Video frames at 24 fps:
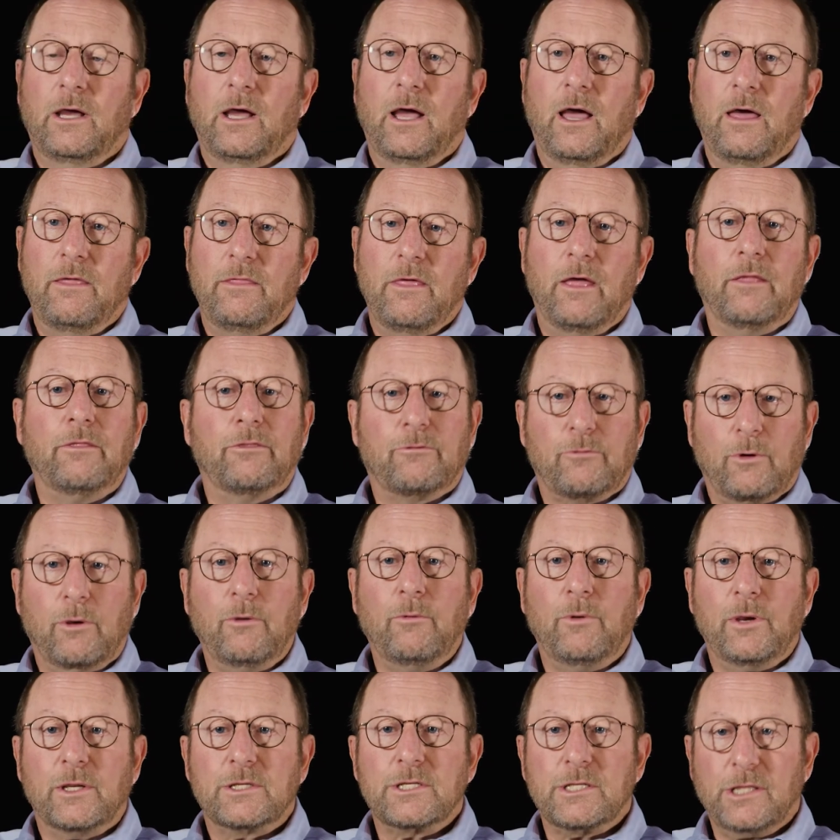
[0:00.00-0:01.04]
and then 3
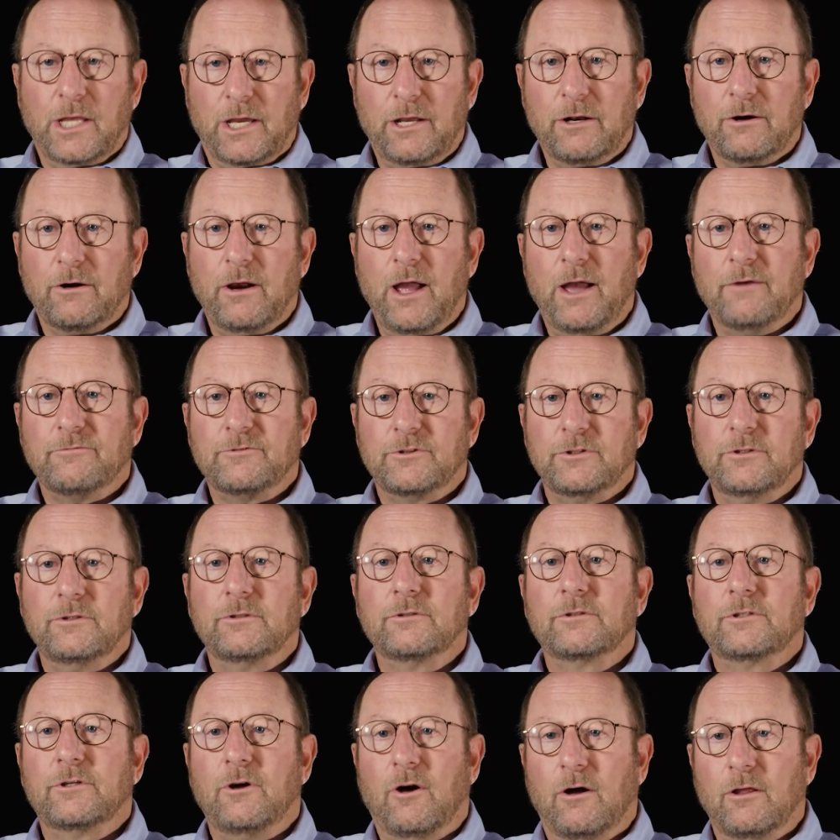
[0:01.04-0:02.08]
weeks later have
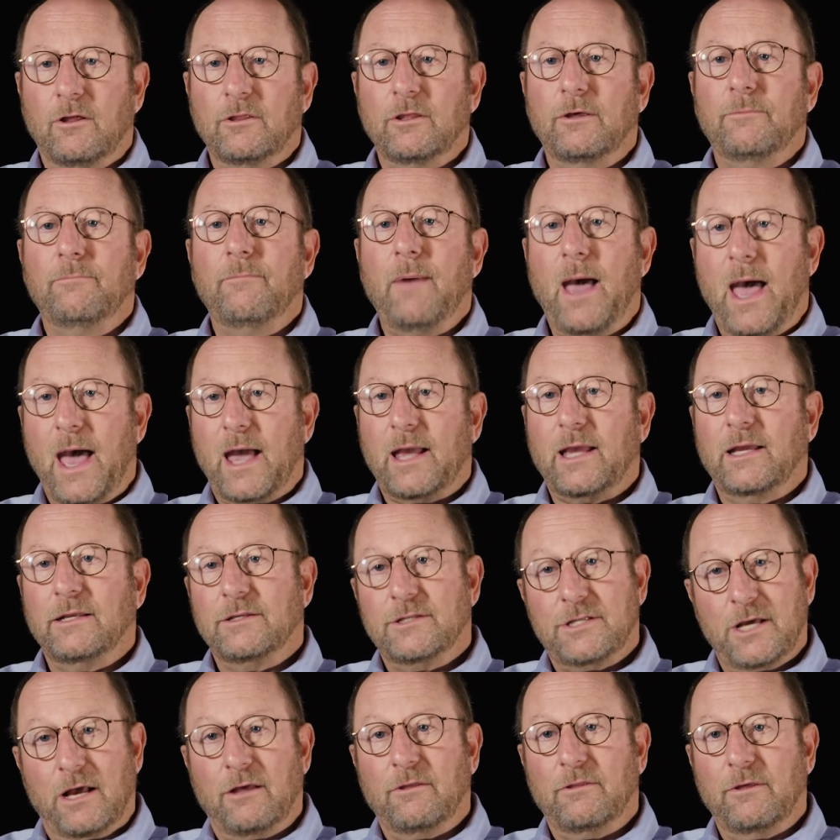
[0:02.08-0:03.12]
to call them back and
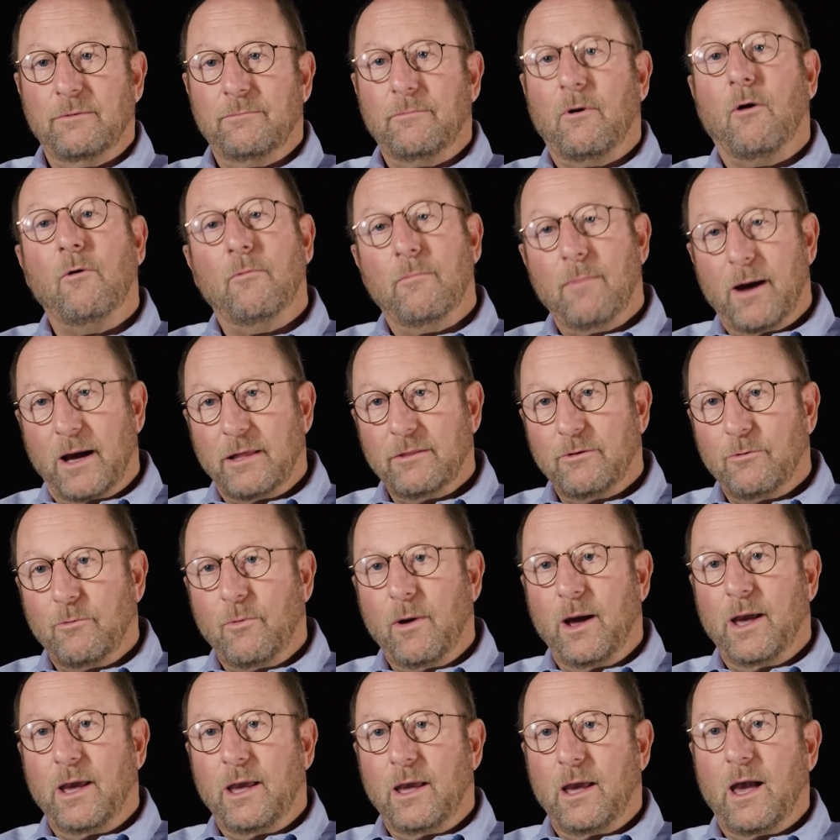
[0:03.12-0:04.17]
tell them, oh, by the
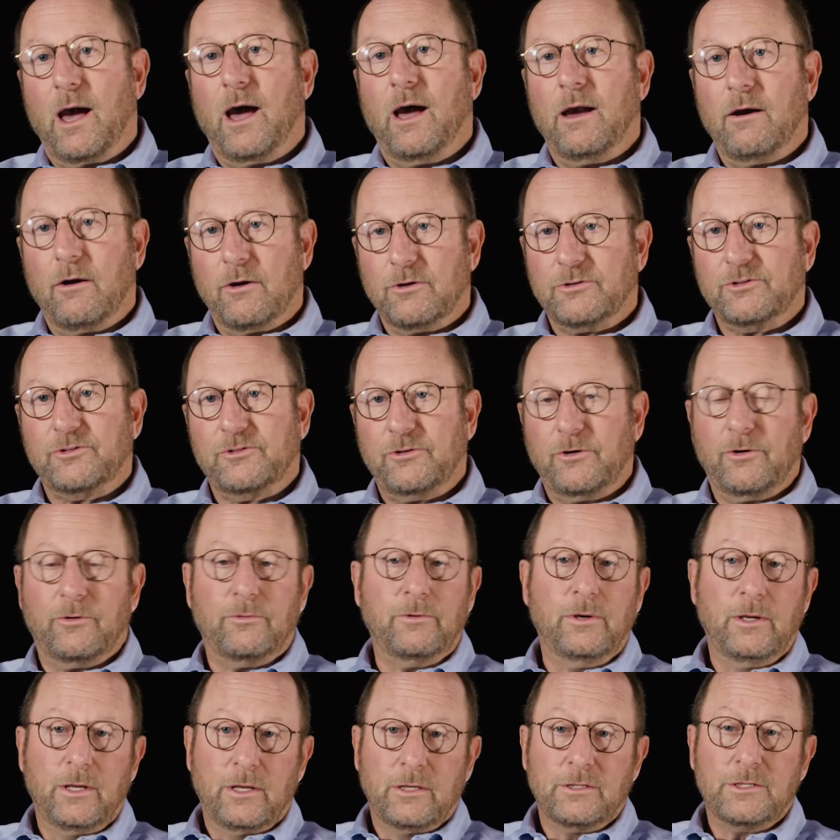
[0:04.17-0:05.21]
way, I also
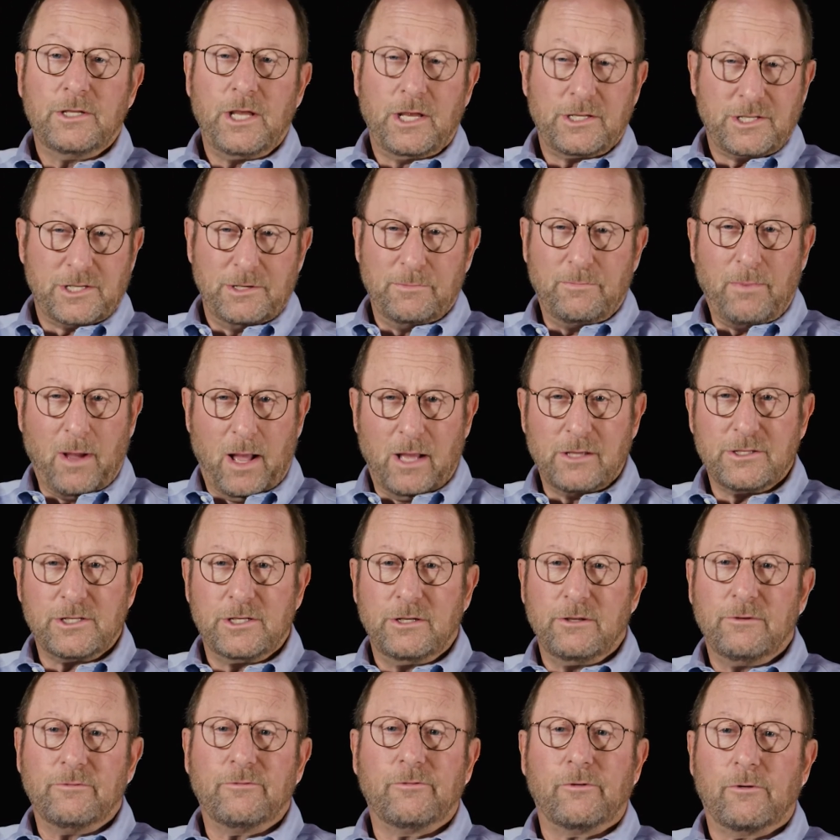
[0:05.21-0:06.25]
tested
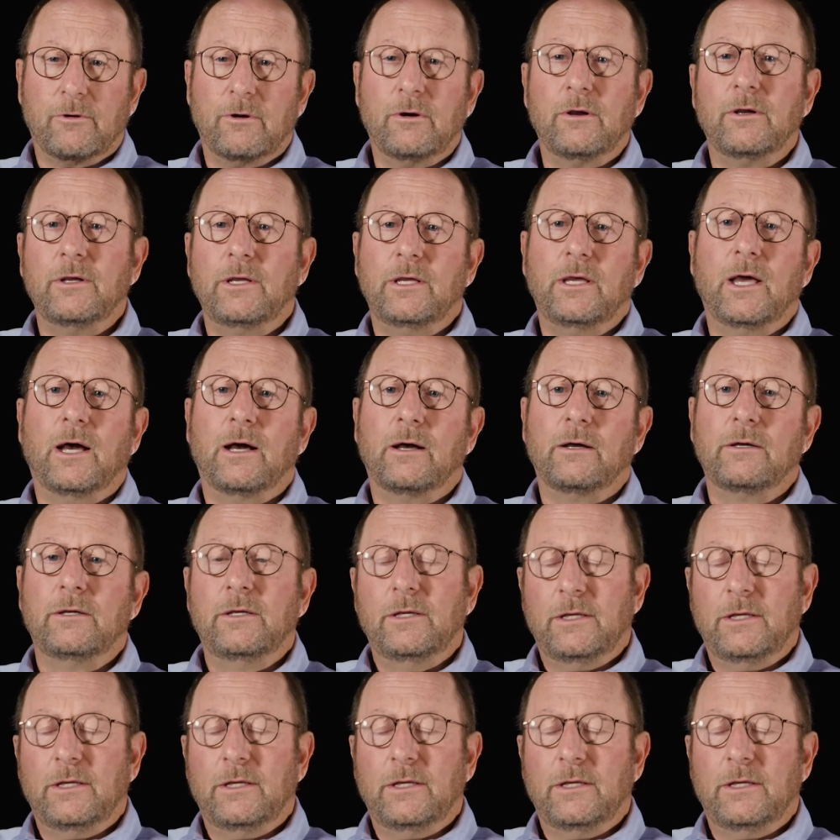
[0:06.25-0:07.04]
positive for a